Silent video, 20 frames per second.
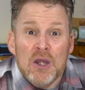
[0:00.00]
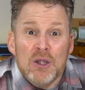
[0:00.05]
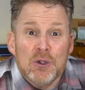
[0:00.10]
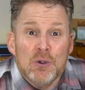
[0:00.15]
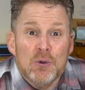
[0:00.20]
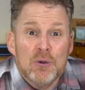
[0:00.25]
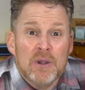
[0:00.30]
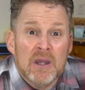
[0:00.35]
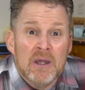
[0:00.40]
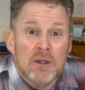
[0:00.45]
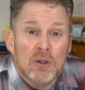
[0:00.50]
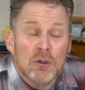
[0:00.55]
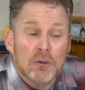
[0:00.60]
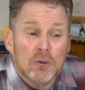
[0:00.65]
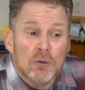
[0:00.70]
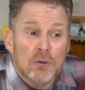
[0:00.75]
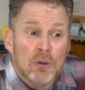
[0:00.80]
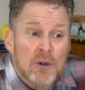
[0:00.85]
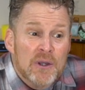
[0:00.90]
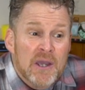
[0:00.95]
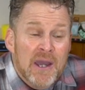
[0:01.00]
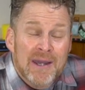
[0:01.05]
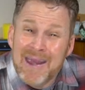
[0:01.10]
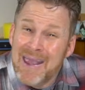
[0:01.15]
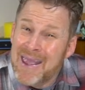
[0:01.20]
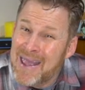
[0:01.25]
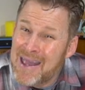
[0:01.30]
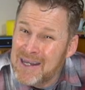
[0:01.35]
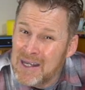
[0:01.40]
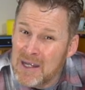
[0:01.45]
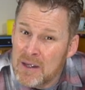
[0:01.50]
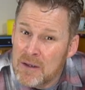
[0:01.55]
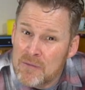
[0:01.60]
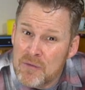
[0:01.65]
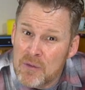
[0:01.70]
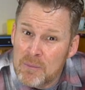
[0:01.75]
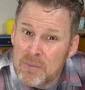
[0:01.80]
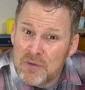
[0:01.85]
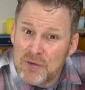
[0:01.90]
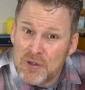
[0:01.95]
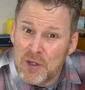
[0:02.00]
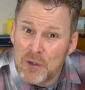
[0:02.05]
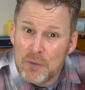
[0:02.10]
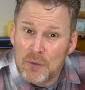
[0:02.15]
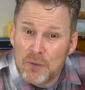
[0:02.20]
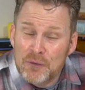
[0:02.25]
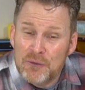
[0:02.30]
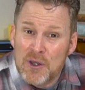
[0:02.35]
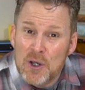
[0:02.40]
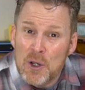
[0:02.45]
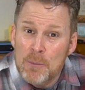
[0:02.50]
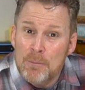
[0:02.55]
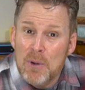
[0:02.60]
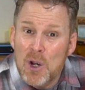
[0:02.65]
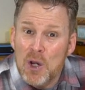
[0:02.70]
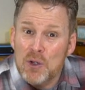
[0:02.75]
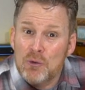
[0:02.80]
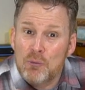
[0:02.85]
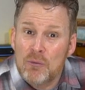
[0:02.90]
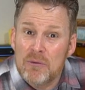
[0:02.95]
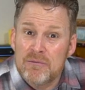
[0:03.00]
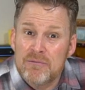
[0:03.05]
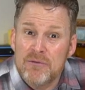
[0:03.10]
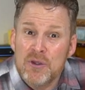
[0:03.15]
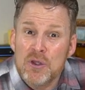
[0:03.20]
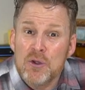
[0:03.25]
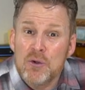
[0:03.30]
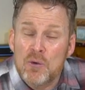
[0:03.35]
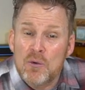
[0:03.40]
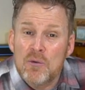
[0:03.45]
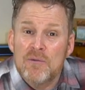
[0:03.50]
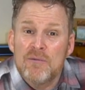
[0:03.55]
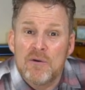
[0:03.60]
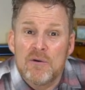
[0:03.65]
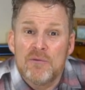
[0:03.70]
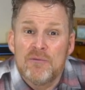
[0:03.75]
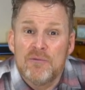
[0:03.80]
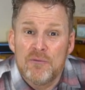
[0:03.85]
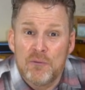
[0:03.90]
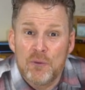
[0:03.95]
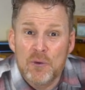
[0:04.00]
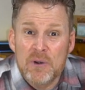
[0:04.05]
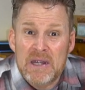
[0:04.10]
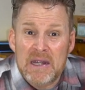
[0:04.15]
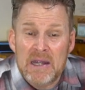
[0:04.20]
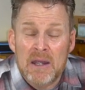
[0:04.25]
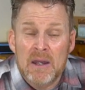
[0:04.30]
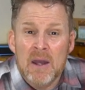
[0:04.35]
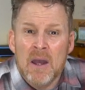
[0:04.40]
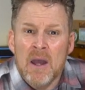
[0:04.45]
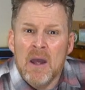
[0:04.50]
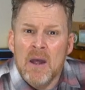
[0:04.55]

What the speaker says: You can look at any of the materials that are marked review for free.